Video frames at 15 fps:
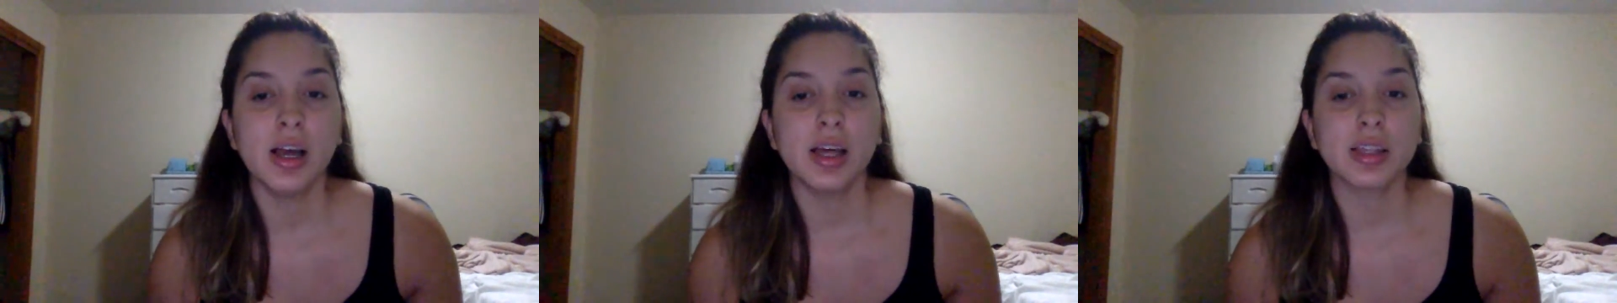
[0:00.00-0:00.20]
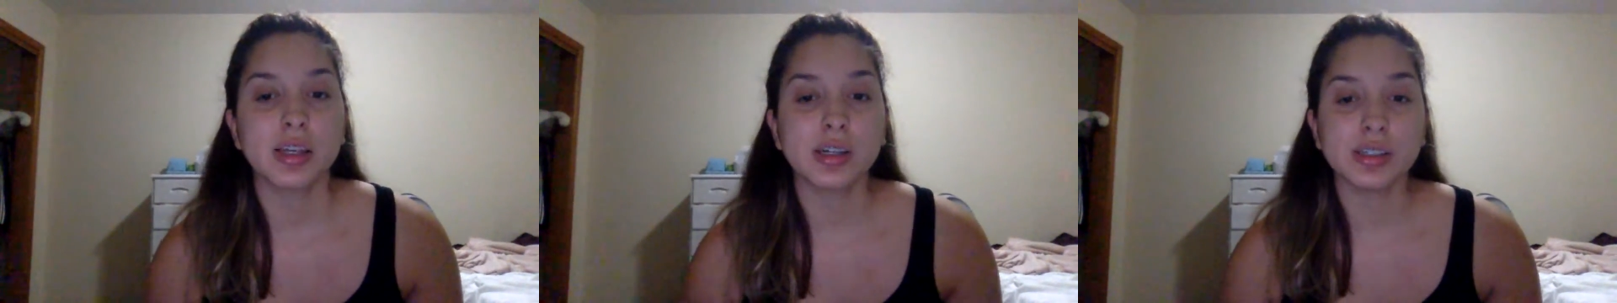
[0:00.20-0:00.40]

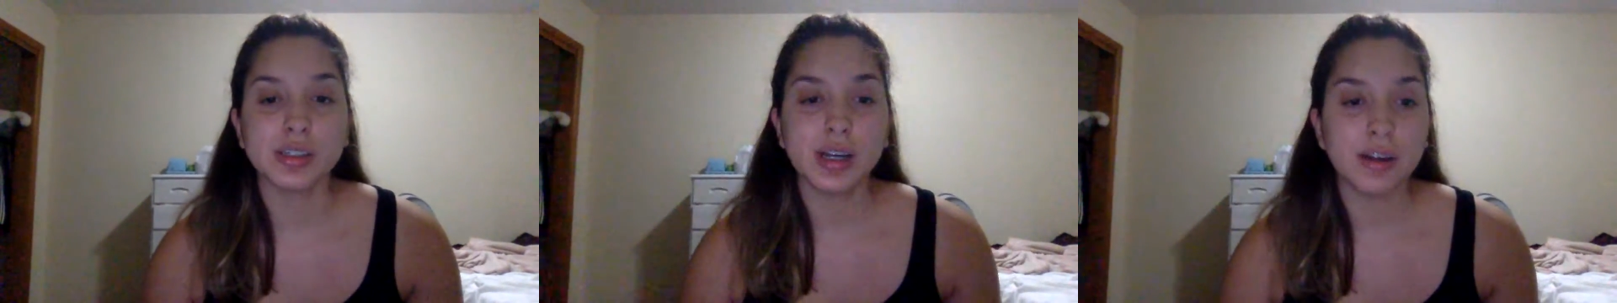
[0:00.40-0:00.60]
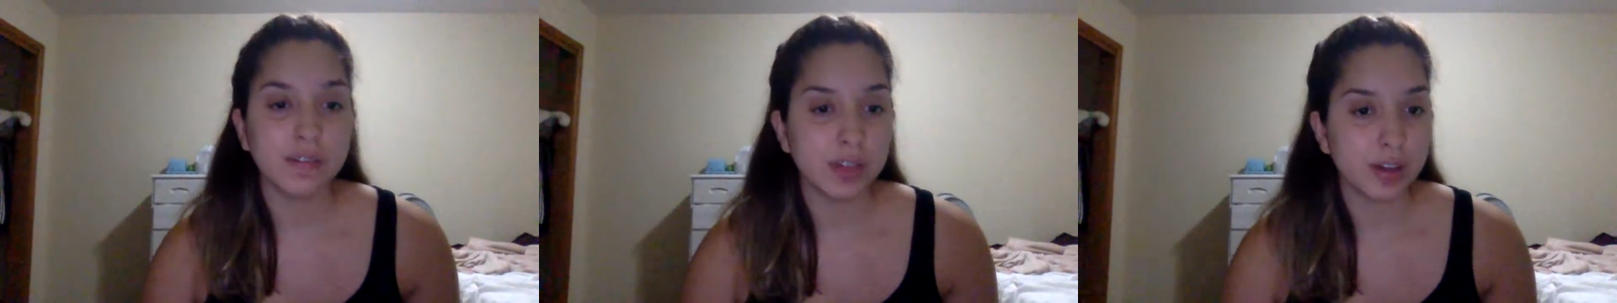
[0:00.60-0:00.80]
They also
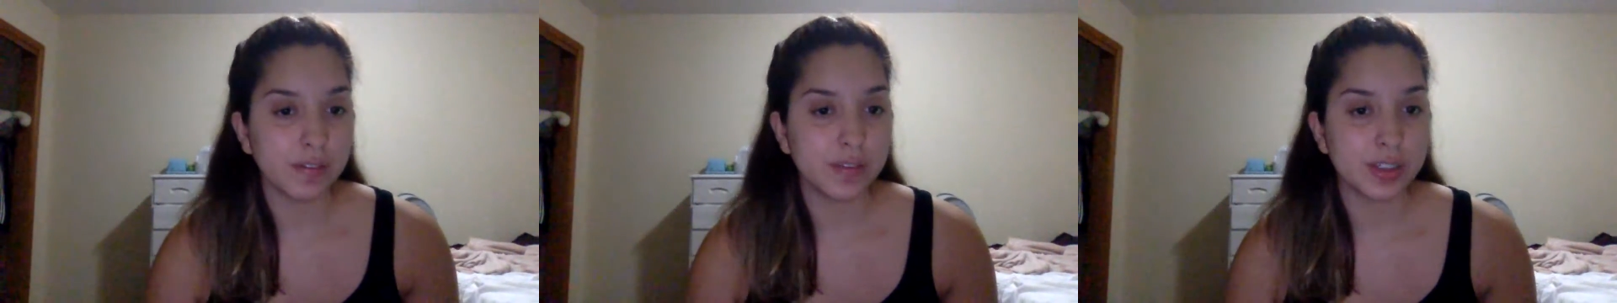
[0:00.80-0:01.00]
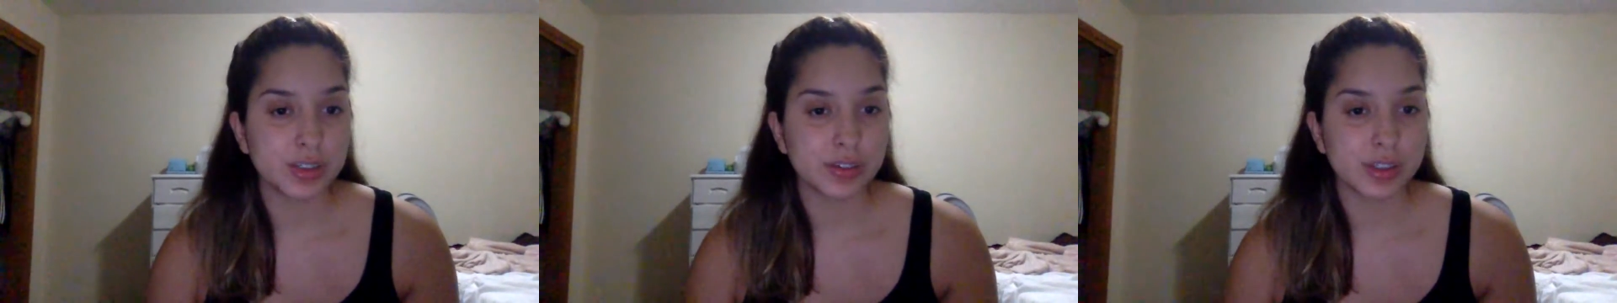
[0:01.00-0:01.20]
have love
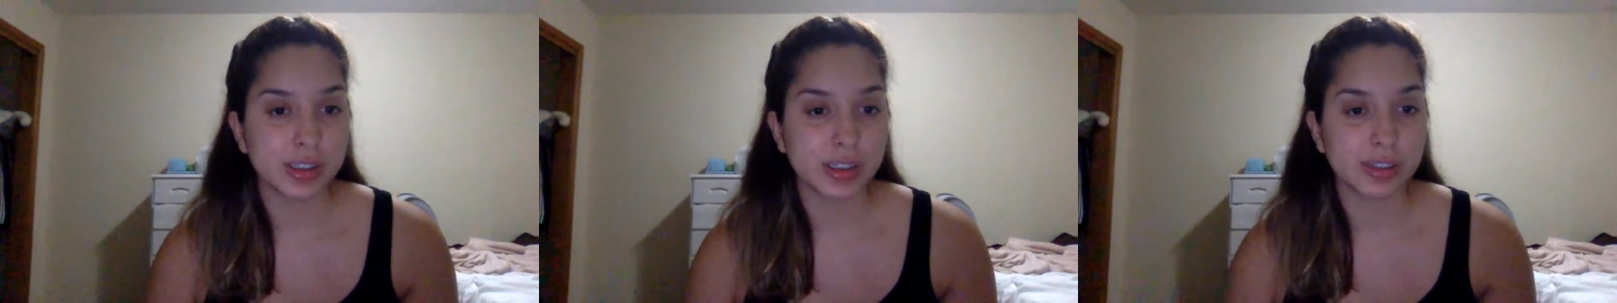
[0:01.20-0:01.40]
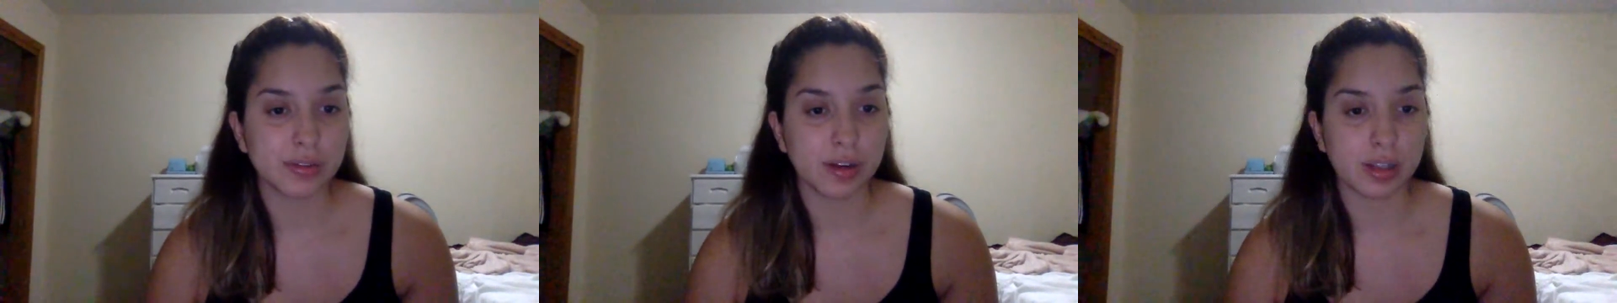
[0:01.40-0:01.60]

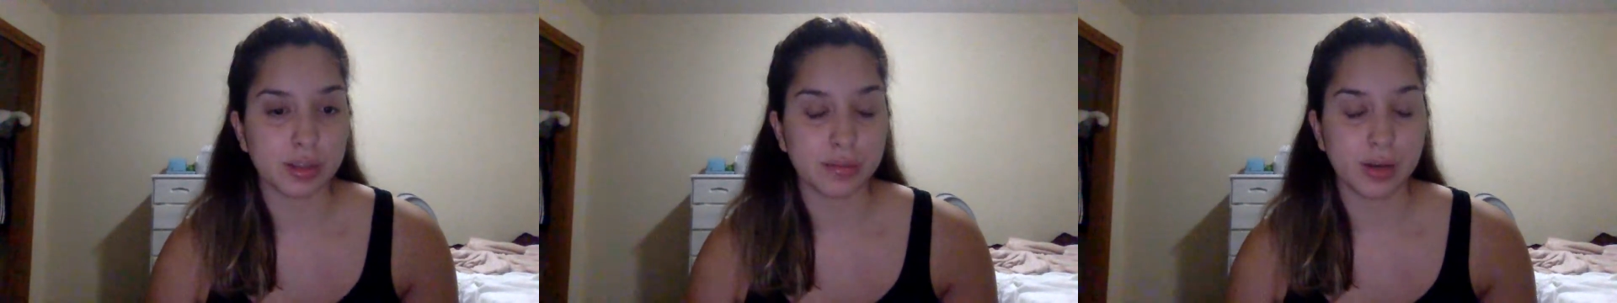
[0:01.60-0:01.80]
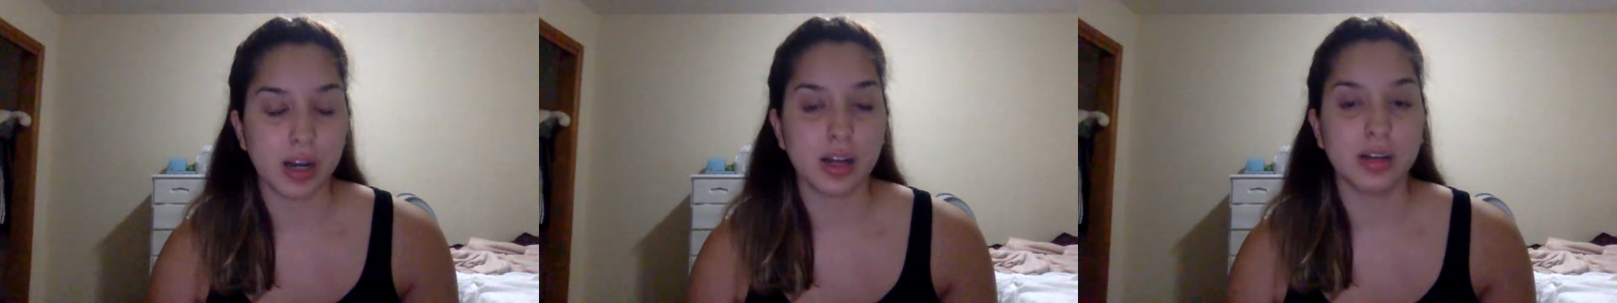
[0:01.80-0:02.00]
interests throughout the
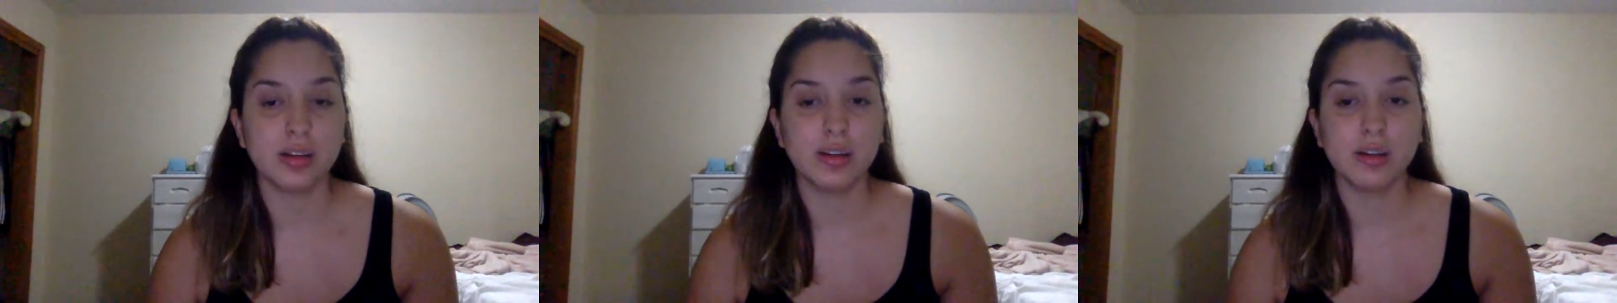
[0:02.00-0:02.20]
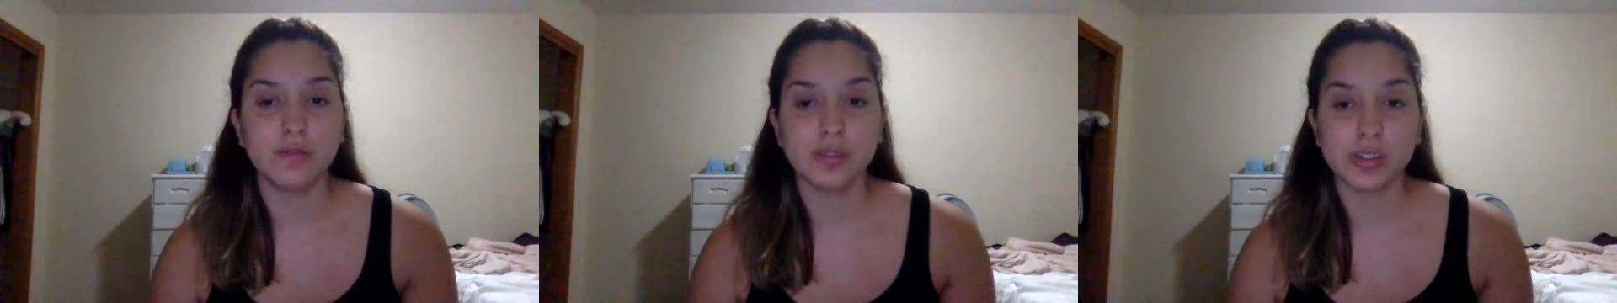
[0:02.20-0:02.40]
plot
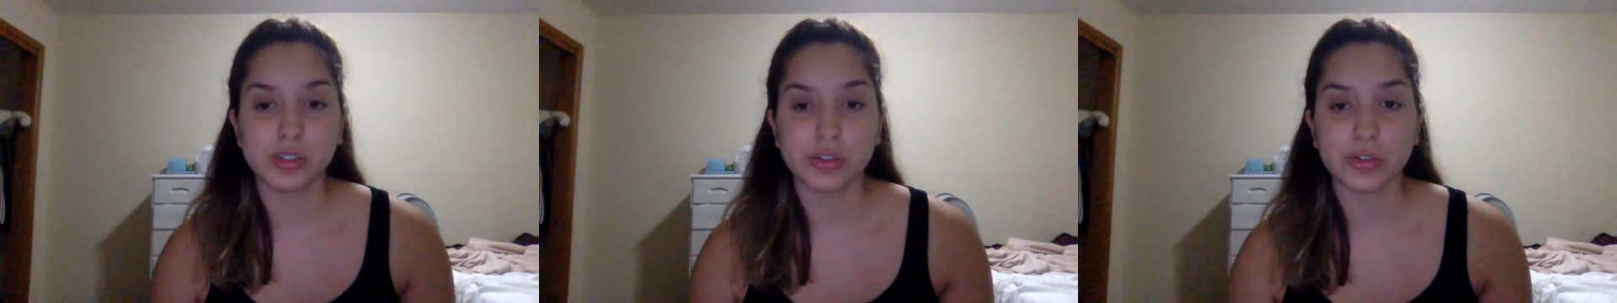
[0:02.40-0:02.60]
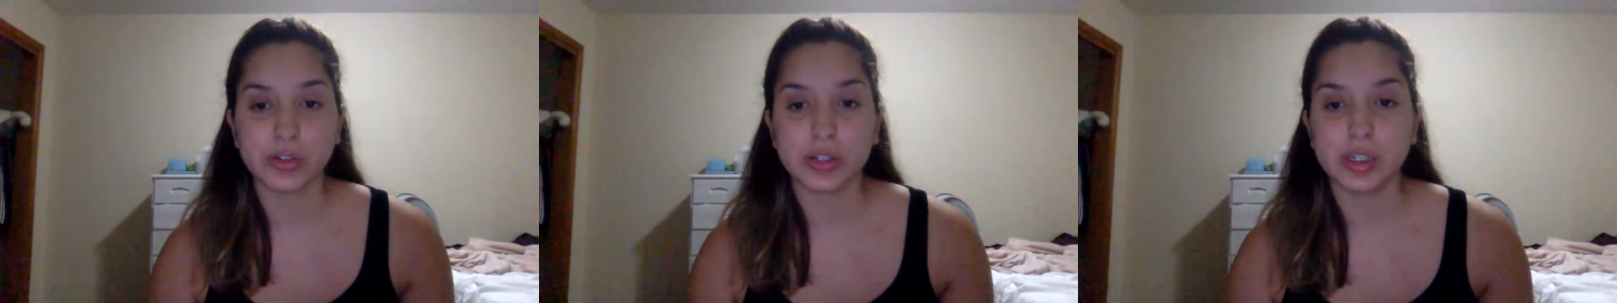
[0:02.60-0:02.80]
of the
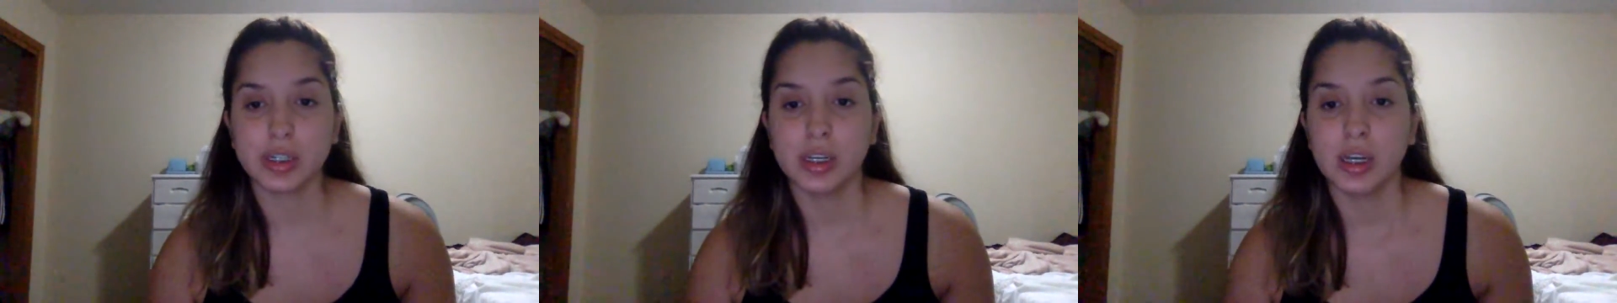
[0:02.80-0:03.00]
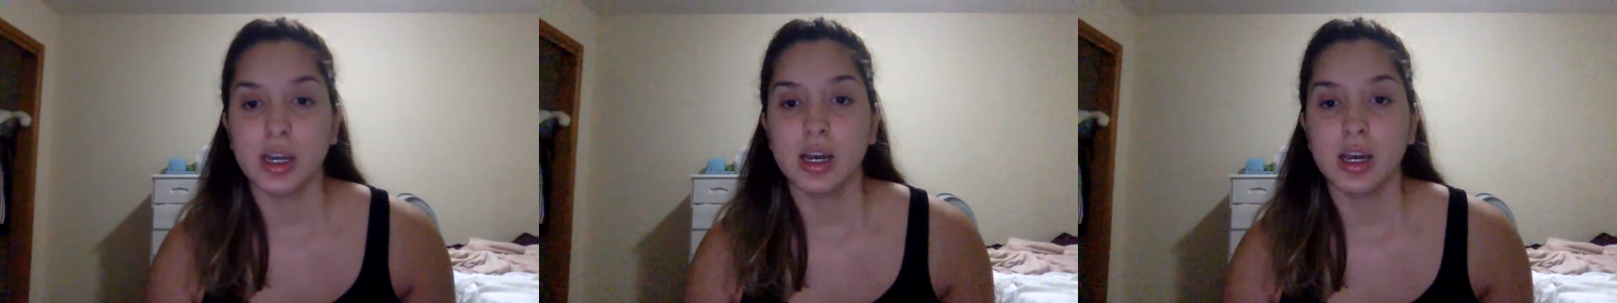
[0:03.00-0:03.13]
story.